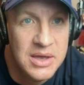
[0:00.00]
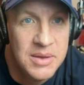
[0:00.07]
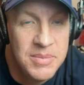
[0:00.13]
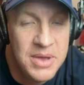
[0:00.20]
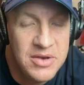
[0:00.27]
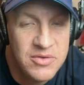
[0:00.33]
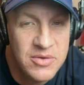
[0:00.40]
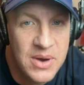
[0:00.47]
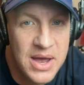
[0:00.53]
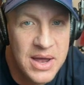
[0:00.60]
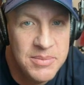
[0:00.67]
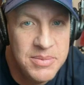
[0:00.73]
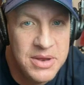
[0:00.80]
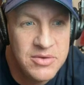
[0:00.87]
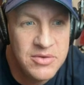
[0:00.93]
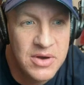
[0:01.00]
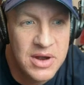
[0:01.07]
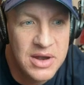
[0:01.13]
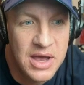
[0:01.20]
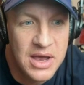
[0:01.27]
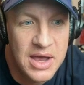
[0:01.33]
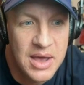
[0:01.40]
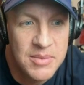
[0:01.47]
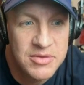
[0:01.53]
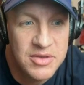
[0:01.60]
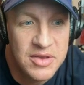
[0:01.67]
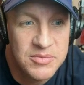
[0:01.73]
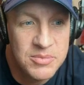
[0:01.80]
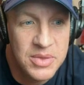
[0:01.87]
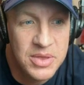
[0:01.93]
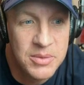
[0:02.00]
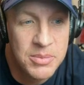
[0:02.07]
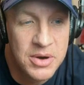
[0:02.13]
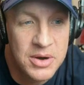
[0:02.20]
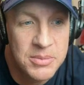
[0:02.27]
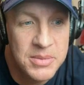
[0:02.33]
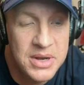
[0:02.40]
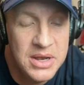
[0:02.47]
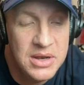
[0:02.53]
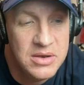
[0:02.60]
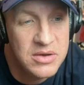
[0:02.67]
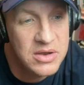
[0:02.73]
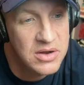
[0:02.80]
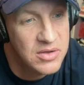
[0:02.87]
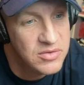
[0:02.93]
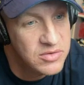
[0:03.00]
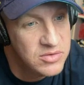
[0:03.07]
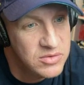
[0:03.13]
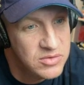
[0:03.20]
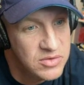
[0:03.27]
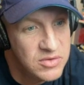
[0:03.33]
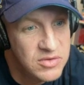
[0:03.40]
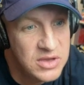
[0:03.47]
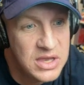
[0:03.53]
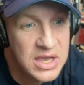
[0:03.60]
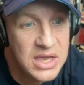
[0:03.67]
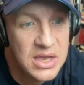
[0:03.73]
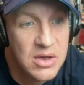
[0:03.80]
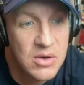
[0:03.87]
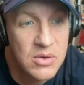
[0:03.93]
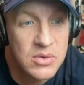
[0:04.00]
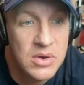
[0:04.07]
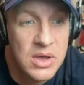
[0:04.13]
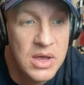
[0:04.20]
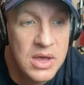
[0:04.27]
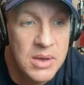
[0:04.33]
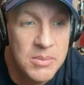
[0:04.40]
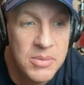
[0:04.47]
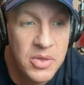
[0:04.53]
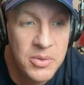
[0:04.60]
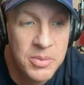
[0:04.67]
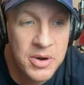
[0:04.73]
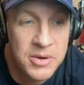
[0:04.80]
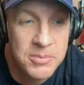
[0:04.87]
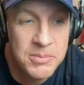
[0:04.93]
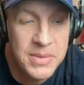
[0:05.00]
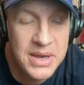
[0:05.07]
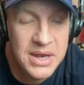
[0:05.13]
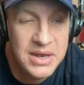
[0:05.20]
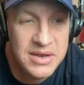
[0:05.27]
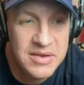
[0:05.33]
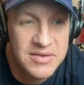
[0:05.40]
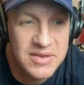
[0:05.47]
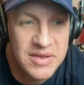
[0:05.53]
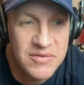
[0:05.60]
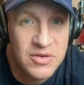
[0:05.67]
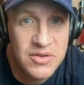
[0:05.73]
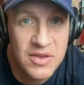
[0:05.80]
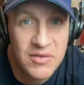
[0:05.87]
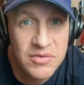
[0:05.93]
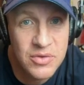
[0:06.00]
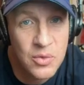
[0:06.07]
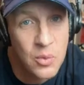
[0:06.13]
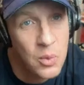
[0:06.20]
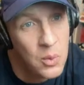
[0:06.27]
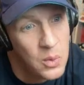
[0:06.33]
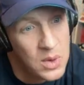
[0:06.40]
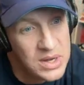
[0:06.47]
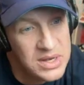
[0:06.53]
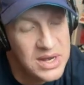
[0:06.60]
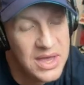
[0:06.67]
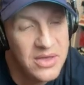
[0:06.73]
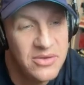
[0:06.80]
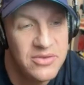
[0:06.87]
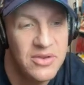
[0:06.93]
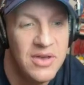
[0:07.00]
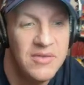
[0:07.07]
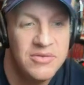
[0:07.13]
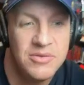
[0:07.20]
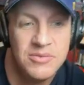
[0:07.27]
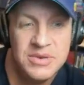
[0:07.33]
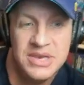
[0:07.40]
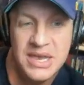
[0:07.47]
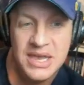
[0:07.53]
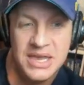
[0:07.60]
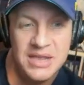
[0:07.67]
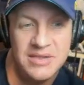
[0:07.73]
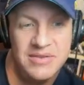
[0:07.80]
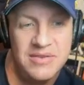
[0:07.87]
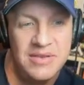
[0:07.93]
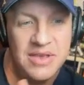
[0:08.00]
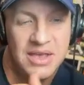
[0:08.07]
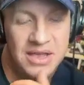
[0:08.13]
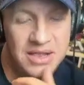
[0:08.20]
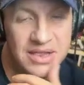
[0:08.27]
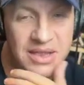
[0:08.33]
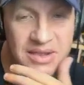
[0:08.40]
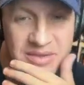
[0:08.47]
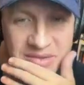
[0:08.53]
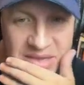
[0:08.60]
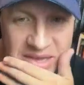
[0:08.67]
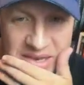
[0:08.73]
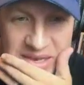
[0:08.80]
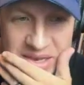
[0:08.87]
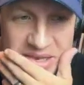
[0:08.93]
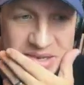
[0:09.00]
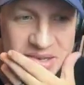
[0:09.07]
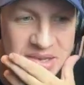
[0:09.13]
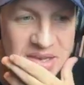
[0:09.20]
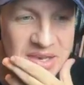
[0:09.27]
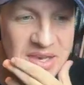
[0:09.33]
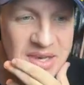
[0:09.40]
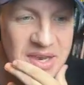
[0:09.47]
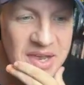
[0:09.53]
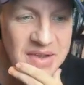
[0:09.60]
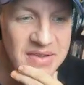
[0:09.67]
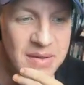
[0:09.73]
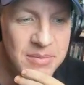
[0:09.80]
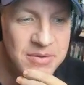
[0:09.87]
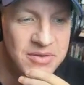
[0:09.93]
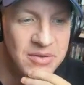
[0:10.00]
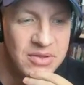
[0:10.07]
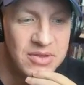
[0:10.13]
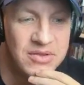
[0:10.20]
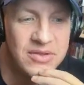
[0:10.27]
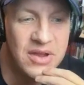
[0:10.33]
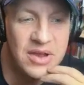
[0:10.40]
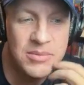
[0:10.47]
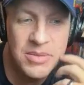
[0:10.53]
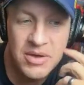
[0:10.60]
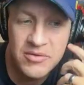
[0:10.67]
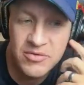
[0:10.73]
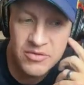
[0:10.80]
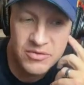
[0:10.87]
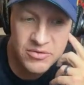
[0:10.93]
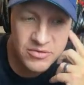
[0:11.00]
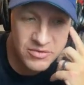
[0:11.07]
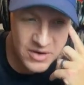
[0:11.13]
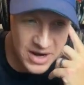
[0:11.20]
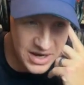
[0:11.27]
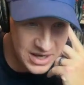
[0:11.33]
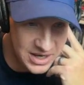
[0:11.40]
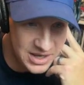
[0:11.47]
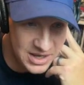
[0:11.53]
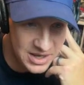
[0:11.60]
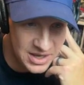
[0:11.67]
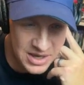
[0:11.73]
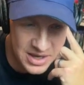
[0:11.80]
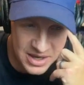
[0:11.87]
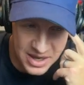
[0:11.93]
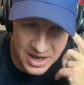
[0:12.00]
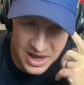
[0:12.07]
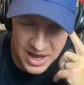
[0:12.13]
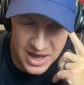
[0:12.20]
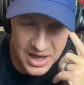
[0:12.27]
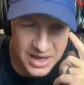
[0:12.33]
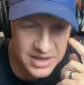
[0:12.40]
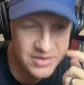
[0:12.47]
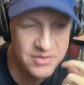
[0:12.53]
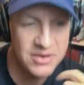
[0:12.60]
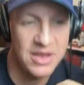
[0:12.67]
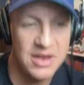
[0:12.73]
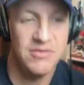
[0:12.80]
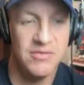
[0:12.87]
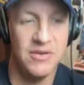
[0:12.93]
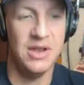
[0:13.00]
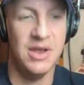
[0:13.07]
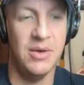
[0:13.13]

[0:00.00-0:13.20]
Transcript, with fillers: Patreon, patreon.com/MillerParkMinute. You can also use the SeatGeek code MillerParkMinute to save yourself $20 off some tickets. Let's get into today's episode. Let's talk about Freddy. It's kind of funny.